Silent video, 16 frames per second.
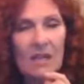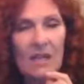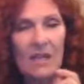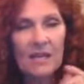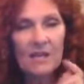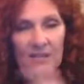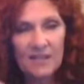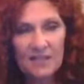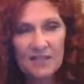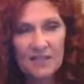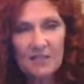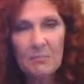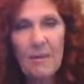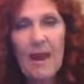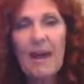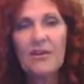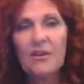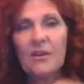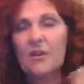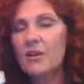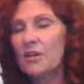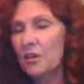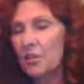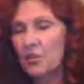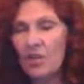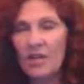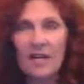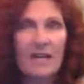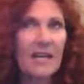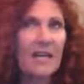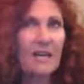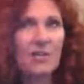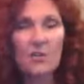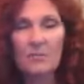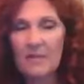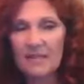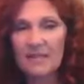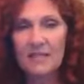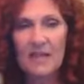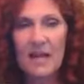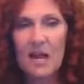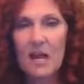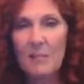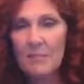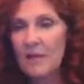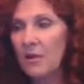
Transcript: And this is a powder. You drink it, you mix it up.